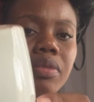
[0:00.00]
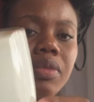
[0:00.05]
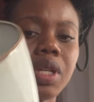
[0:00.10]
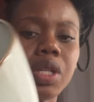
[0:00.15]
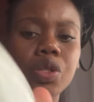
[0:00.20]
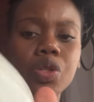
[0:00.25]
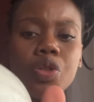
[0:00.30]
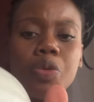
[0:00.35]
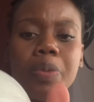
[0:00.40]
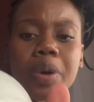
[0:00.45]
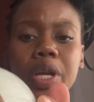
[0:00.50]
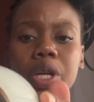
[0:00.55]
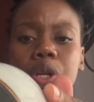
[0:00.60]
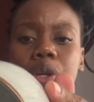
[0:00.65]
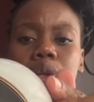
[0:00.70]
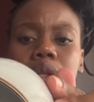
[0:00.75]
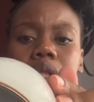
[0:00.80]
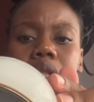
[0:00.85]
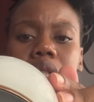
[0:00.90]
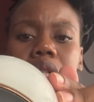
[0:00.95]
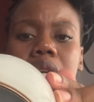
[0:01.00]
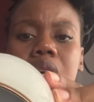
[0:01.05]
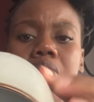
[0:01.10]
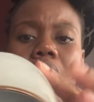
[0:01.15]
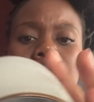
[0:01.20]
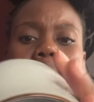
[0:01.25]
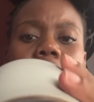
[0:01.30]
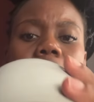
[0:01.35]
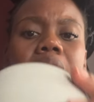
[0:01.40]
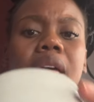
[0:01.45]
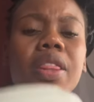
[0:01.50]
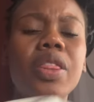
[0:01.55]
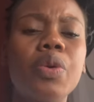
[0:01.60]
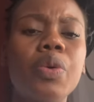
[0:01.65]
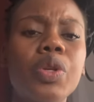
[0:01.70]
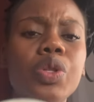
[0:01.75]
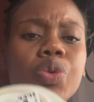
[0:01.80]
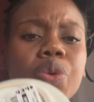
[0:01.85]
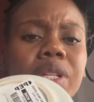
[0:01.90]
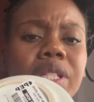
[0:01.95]
super cute, and they
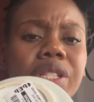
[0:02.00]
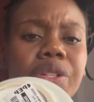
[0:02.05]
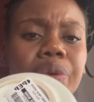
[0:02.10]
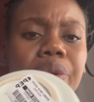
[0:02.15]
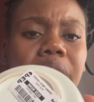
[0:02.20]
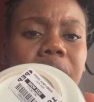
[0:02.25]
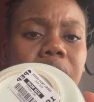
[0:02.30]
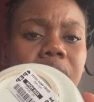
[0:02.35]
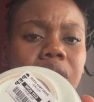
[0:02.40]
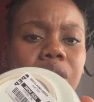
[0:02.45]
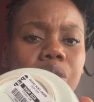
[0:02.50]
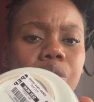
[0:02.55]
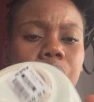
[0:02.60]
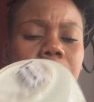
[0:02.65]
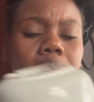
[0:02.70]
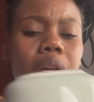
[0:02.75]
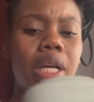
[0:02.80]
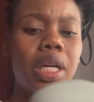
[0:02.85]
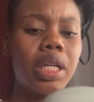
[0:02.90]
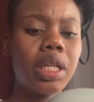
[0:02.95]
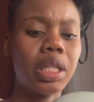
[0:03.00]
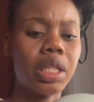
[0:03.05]
were 20 rand tona.